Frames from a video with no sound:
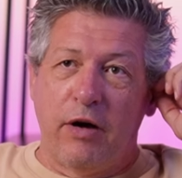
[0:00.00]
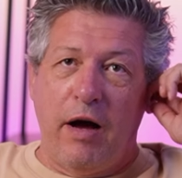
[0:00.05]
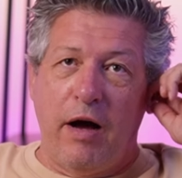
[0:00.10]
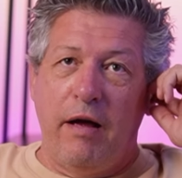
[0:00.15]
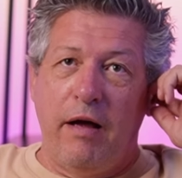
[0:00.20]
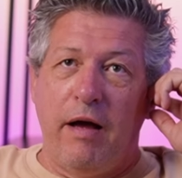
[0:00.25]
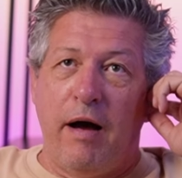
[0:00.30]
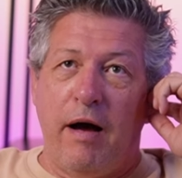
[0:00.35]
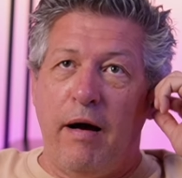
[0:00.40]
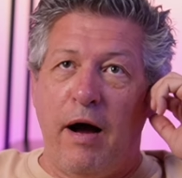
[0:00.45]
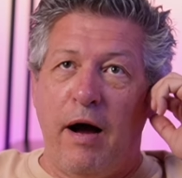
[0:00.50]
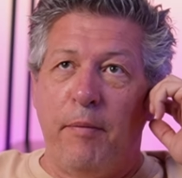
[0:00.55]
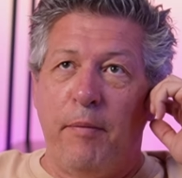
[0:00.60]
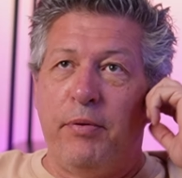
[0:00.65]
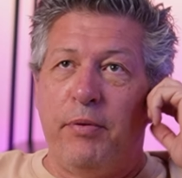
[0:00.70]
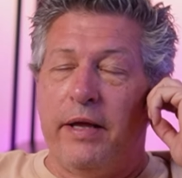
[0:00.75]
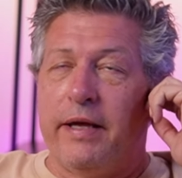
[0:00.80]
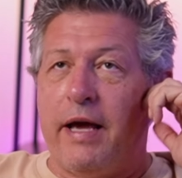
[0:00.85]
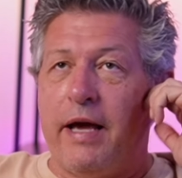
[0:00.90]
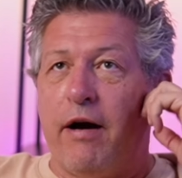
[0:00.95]
I'll
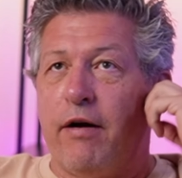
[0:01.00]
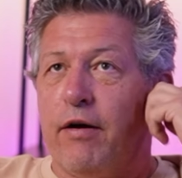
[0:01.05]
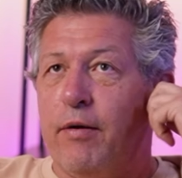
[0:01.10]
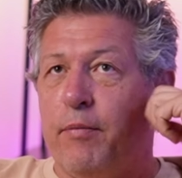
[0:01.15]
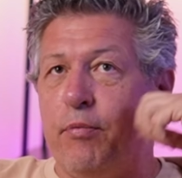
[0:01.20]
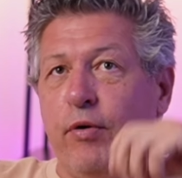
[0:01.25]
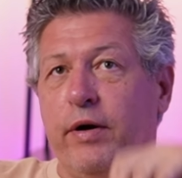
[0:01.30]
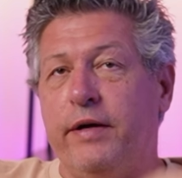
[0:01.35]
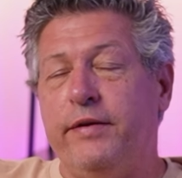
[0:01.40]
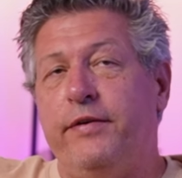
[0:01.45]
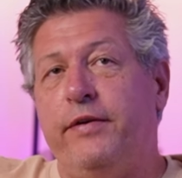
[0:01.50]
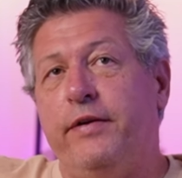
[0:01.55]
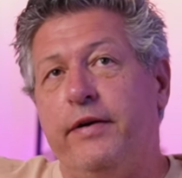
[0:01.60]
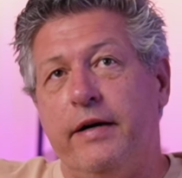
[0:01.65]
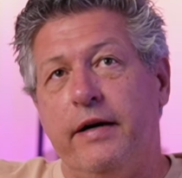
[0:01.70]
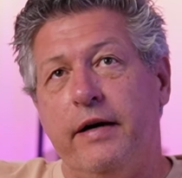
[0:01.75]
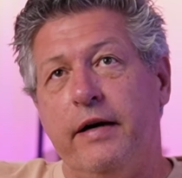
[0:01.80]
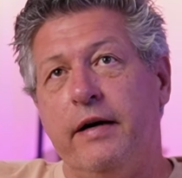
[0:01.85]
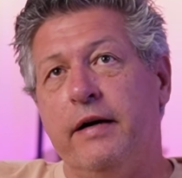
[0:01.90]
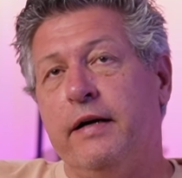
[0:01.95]
play counterpoint to you
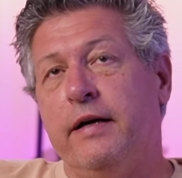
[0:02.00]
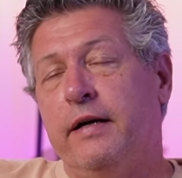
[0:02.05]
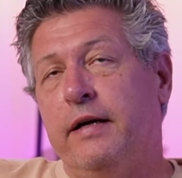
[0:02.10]
here.